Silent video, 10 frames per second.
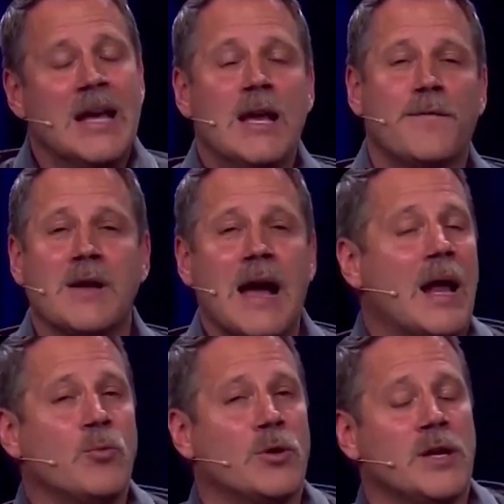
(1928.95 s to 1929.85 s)
If
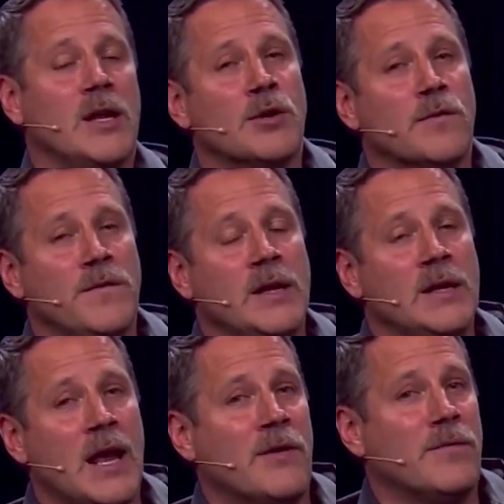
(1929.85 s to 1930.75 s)
God were to
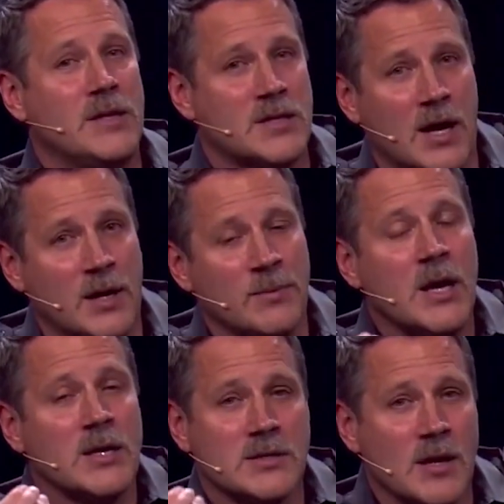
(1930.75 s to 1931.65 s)
intervene every time
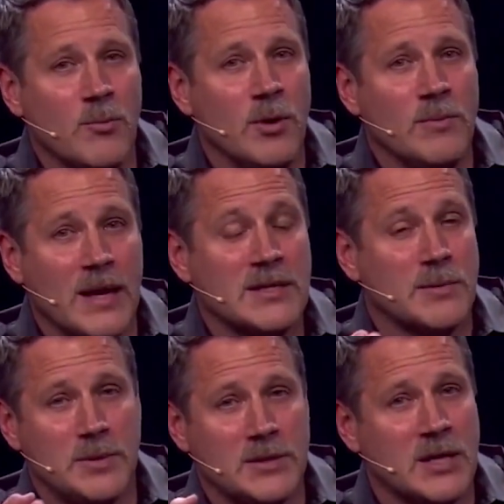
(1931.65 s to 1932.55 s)
someone makes a
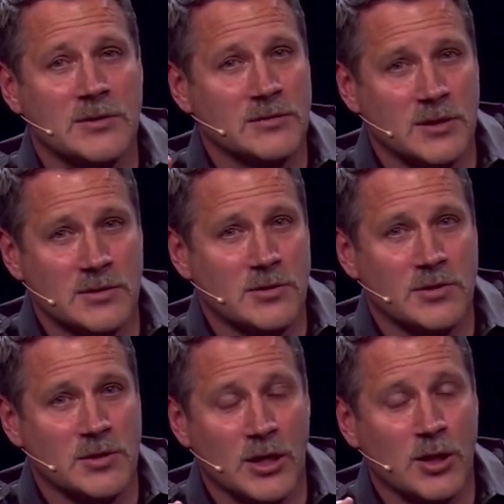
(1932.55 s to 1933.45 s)
potential
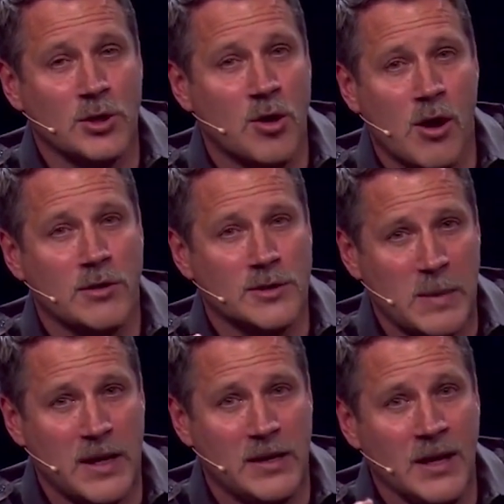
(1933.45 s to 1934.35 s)
decision that could cause
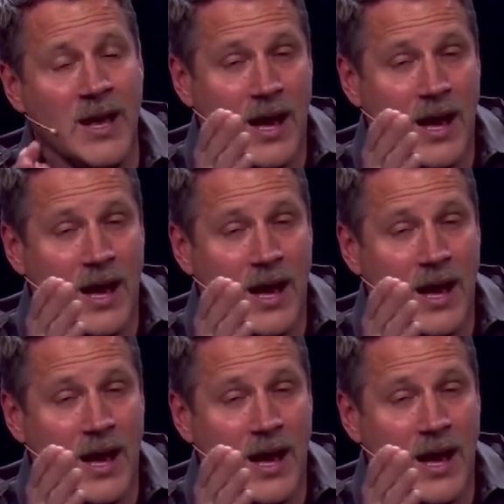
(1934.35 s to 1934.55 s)
pain